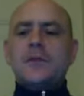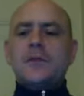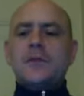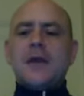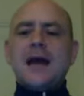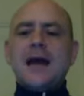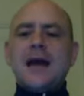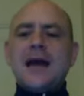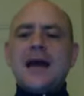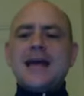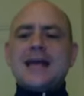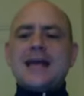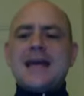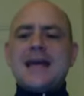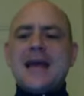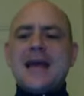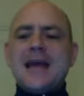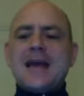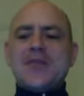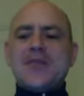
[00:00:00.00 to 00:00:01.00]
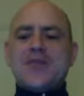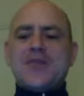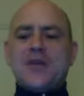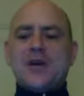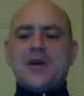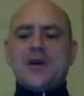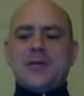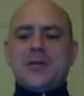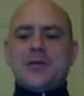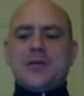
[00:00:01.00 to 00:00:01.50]
I can
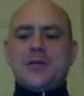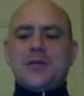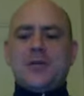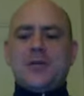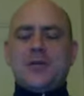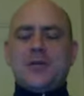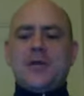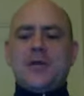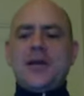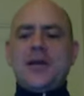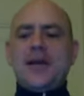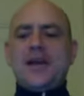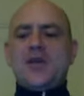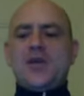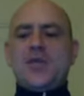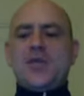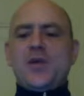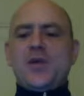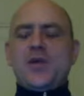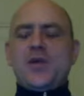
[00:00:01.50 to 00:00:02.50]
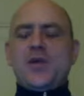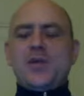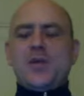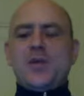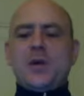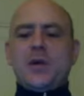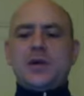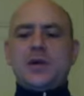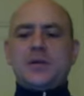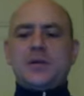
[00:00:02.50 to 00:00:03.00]
what? Or it will
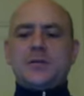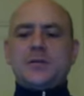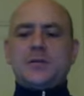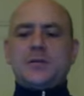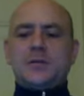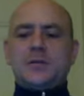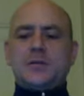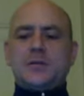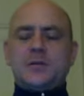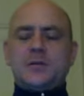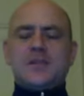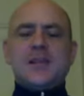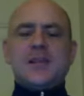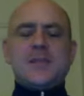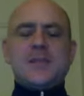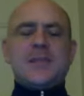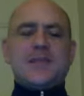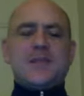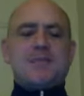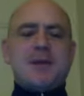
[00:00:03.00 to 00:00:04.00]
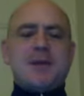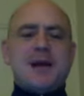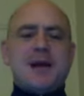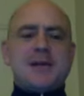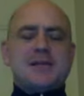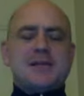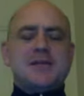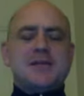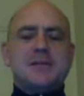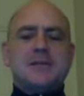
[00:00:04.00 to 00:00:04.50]
what? Something
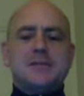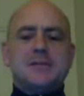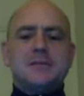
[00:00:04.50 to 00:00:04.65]
positive.